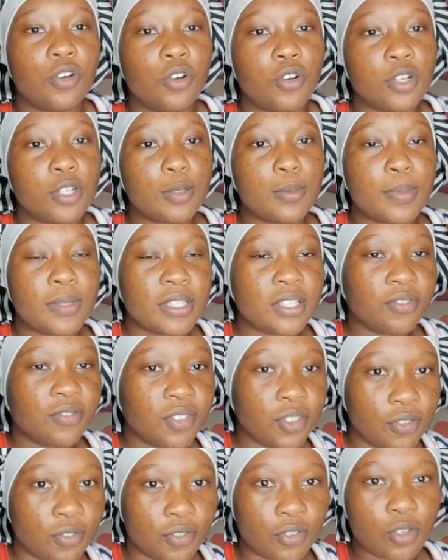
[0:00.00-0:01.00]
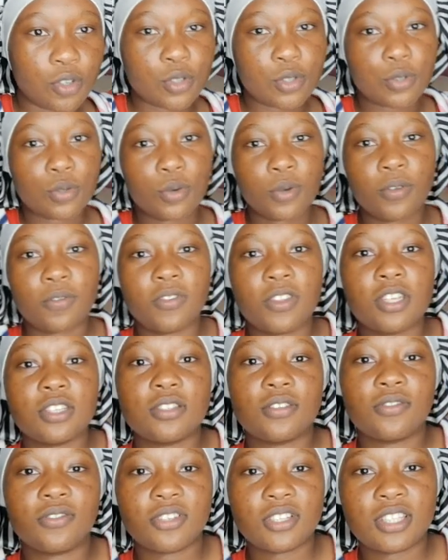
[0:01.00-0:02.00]
on a specific verse or if there's
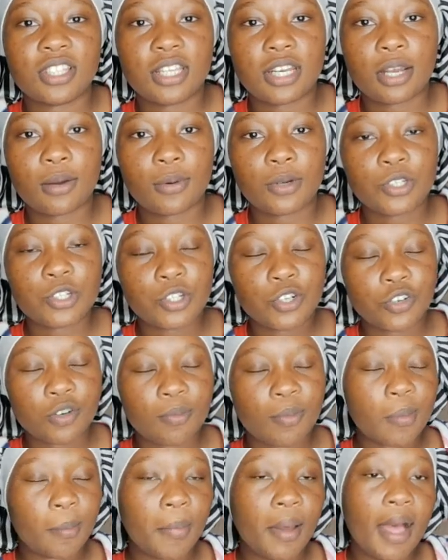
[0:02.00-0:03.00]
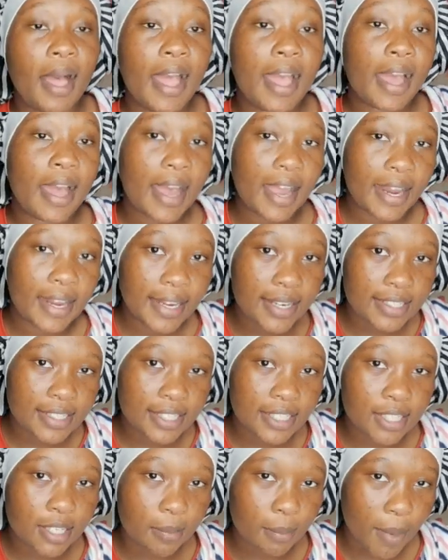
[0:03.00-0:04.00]
a verse that i want to remember i highlight
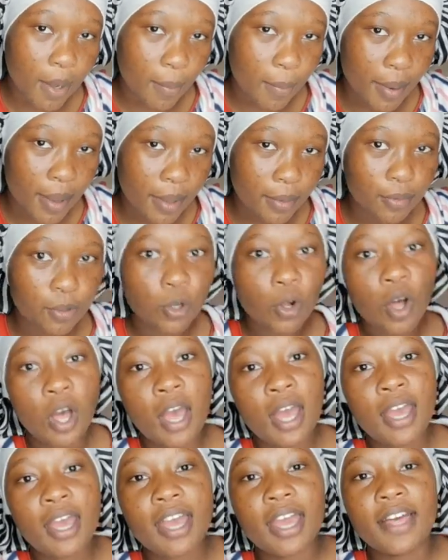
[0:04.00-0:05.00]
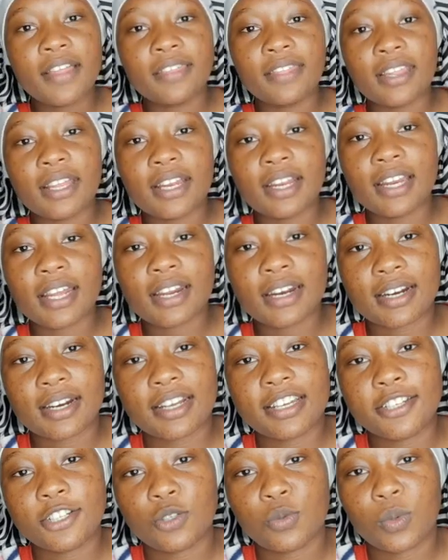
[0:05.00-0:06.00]
it in my bible and then
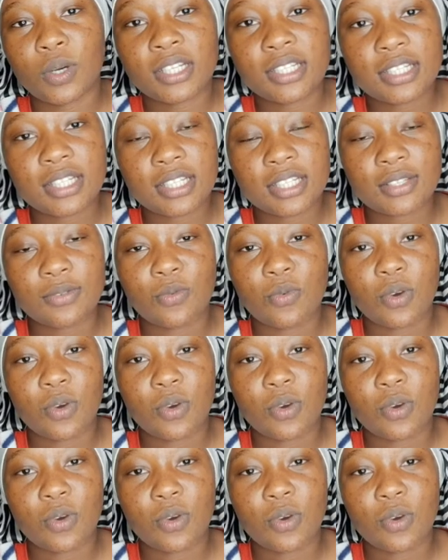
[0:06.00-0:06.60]
write what uh,